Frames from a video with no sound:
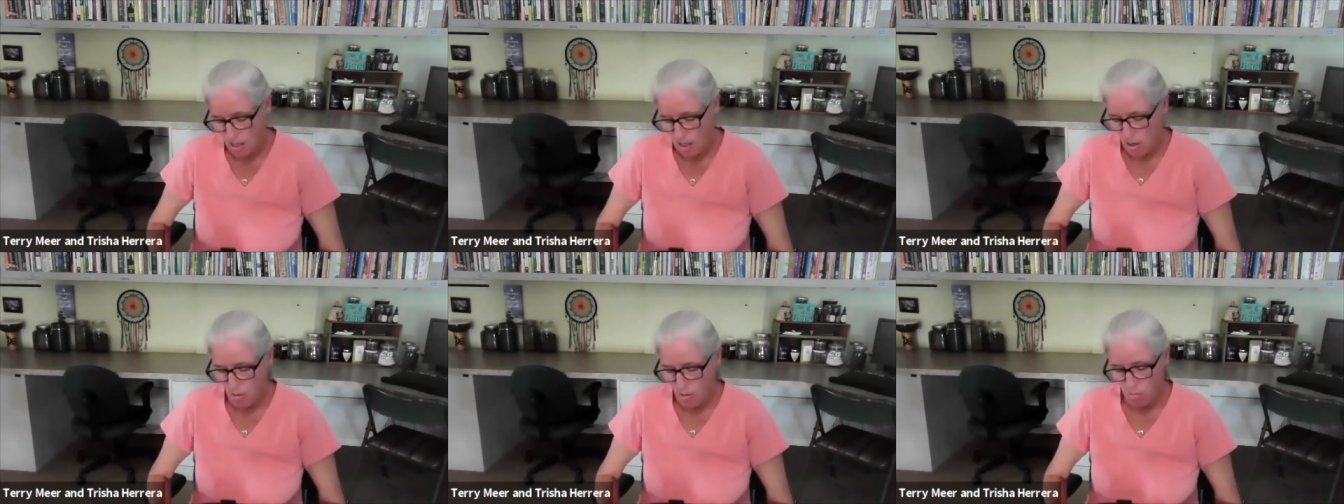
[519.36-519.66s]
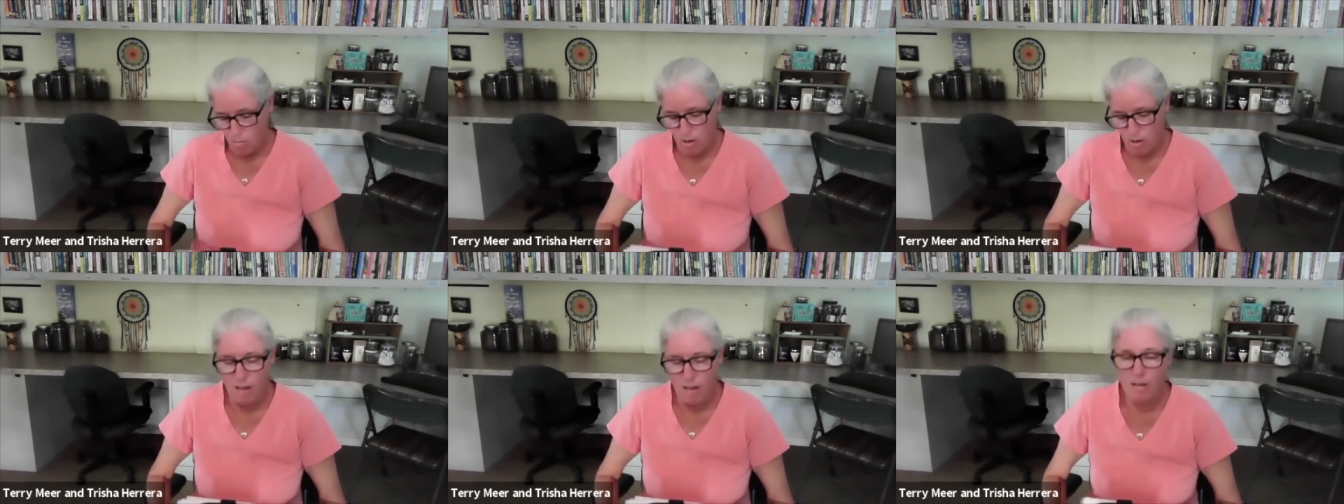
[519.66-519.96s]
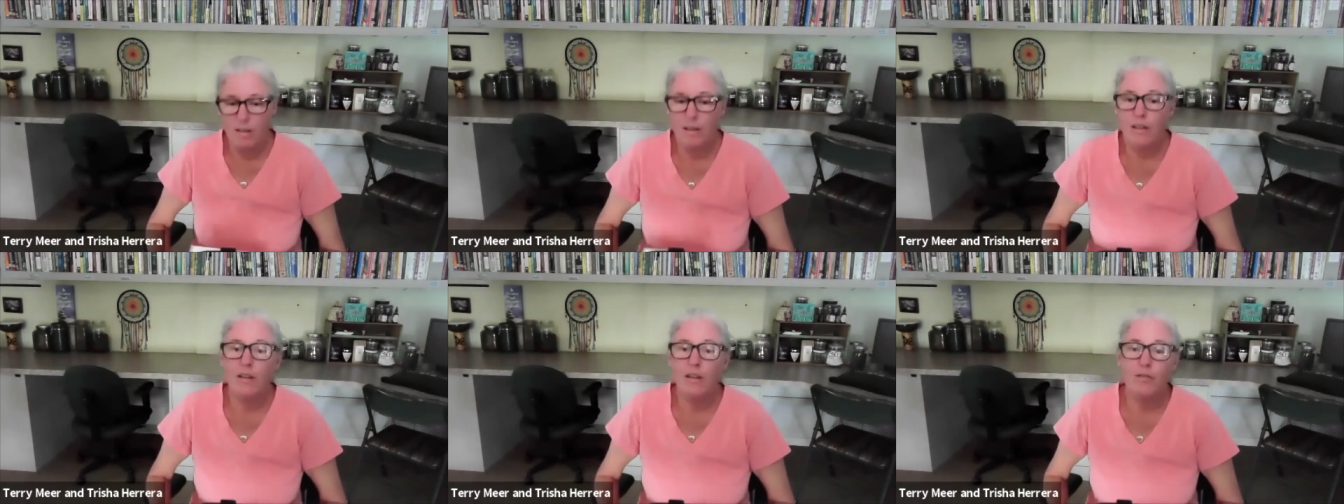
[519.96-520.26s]

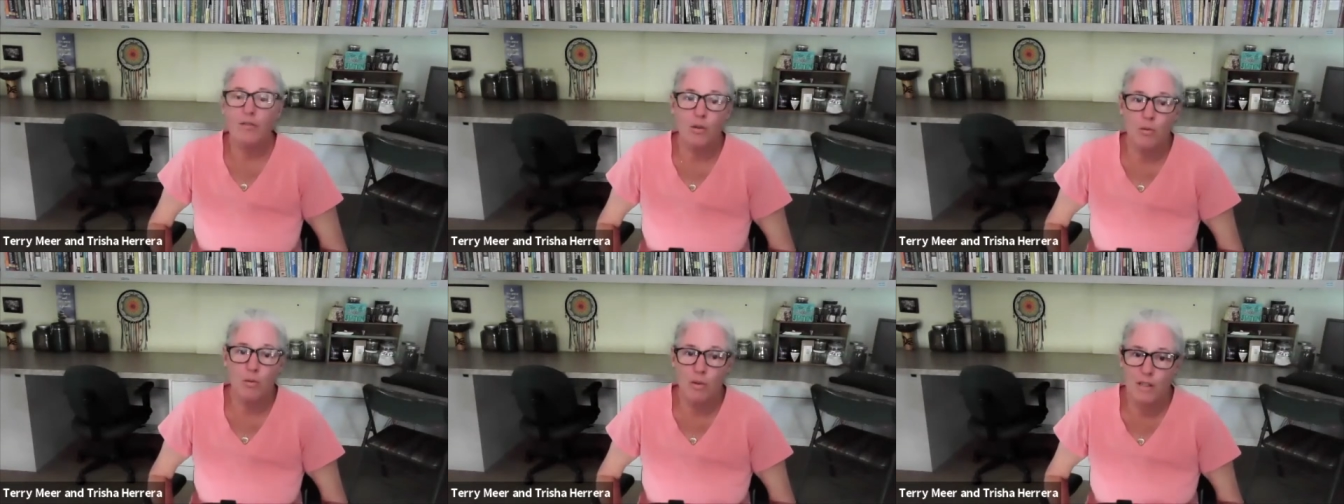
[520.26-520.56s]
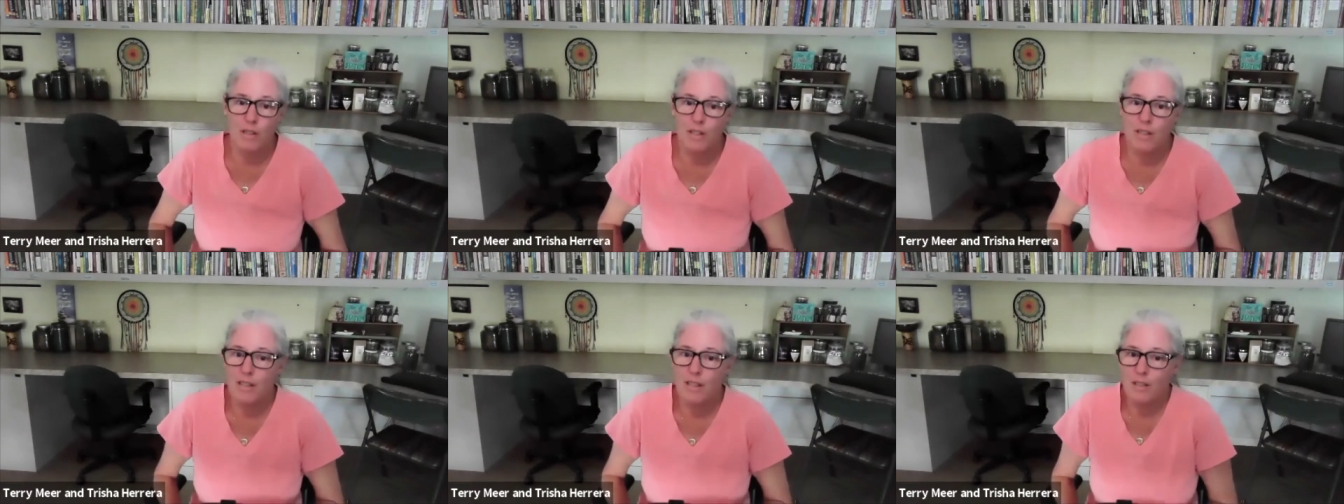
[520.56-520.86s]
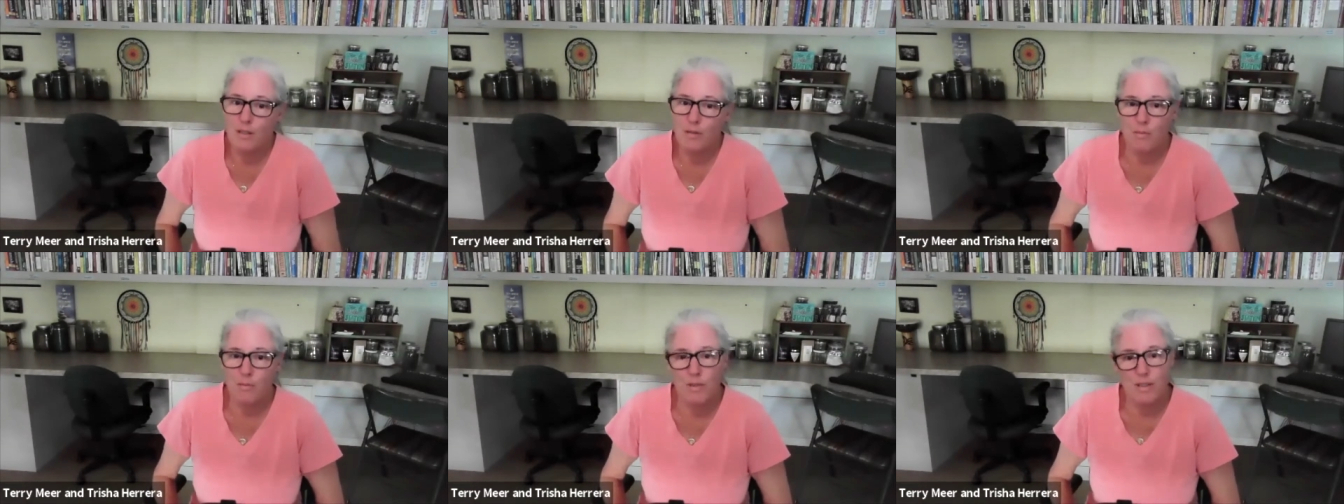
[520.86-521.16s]
Well, of course,
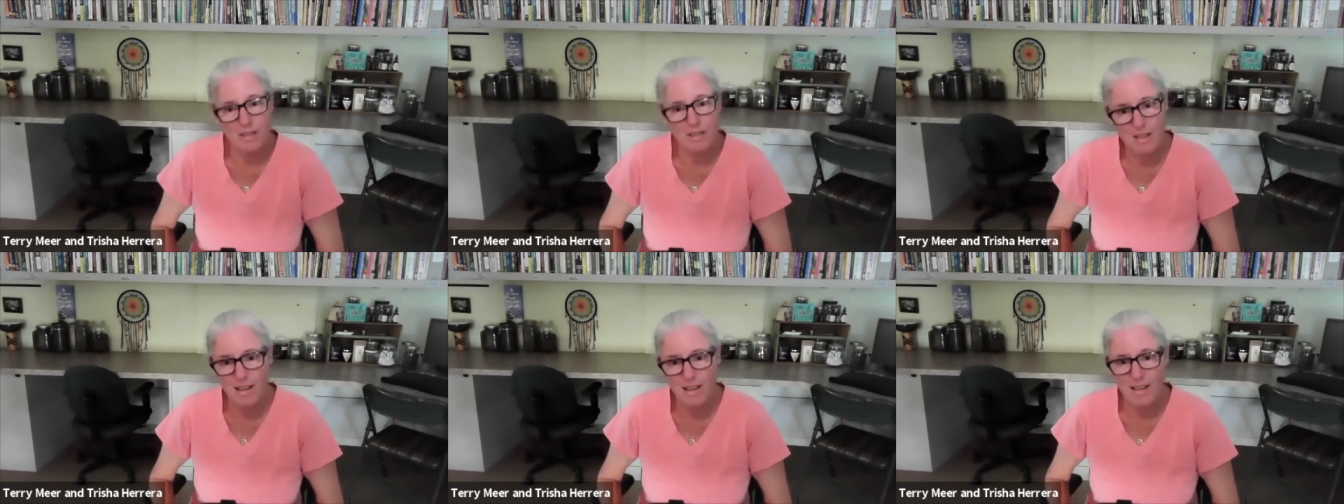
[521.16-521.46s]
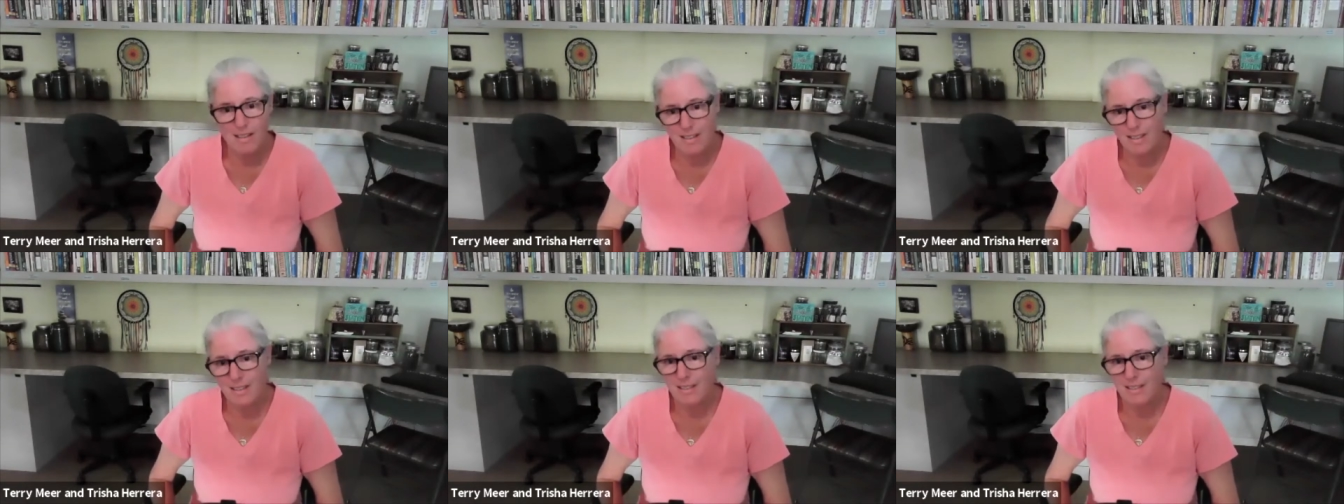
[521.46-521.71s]
this was not,